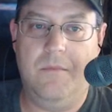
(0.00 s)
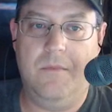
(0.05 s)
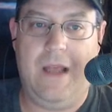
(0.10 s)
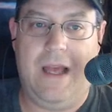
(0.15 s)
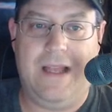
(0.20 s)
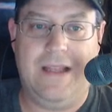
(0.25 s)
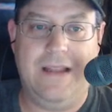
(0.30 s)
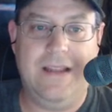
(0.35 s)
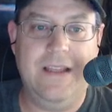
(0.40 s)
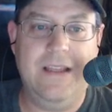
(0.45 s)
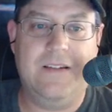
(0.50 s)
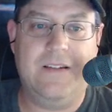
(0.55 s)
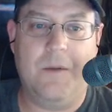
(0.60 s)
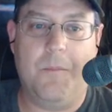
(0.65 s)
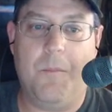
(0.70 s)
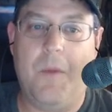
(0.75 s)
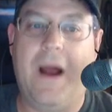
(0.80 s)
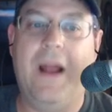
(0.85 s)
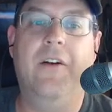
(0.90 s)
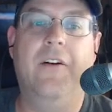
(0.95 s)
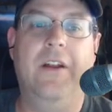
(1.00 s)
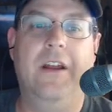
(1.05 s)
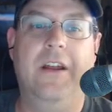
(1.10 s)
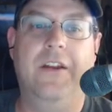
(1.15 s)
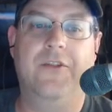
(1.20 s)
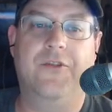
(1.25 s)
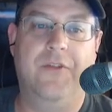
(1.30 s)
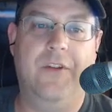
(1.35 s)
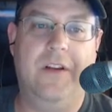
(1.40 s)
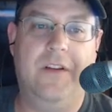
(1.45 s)
at least a minor
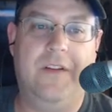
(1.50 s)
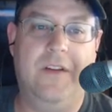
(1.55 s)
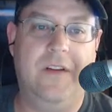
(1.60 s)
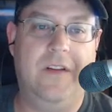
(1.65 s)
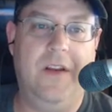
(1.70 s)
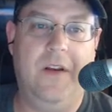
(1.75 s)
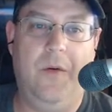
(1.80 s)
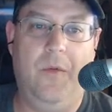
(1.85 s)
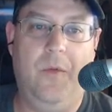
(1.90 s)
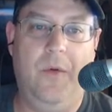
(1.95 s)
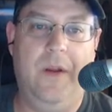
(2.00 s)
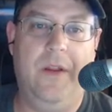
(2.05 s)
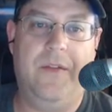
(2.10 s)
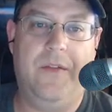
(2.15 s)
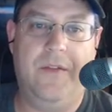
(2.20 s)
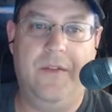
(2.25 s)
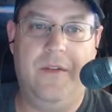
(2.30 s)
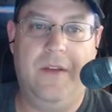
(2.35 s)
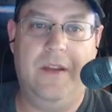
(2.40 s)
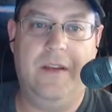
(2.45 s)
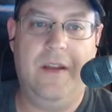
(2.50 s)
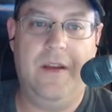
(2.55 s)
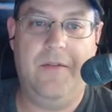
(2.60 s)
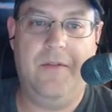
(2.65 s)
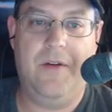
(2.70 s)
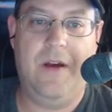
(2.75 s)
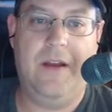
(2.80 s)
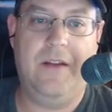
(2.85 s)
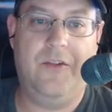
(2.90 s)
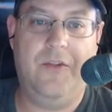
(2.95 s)
injury to deal with that
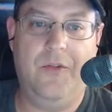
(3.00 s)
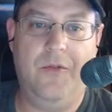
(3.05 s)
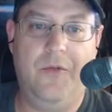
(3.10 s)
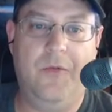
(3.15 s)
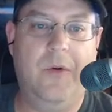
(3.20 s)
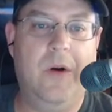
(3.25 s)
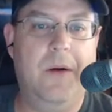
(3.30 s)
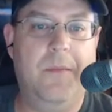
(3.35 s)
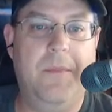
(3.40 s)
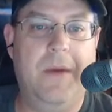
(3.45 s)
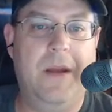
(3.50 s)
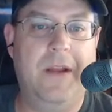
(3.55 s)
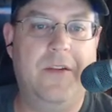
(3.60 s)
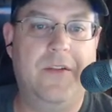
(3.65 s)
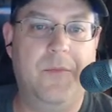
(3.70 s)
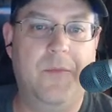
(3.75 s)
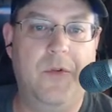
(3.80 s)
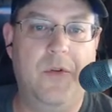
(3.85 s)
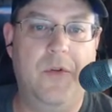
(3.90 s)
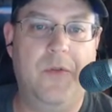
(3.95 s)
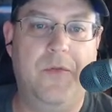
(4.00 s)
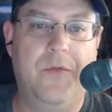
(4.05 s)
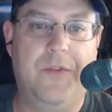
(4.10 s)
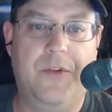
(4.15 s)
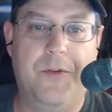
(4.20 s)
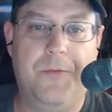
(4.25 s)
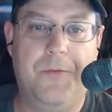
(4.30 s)
they've had to make some moves.